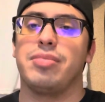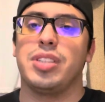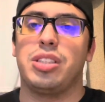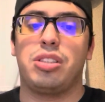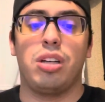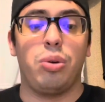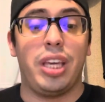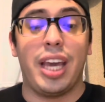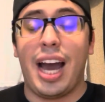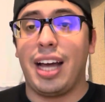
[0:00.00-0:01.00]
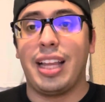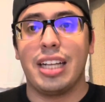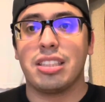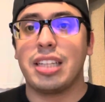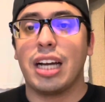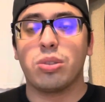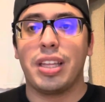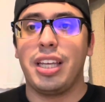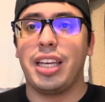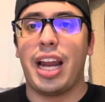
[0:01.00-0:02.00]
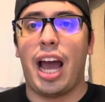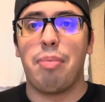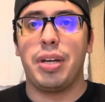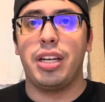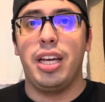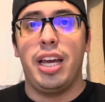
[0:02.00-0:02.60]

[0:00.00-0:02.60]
So yeah, that's what I think can happen.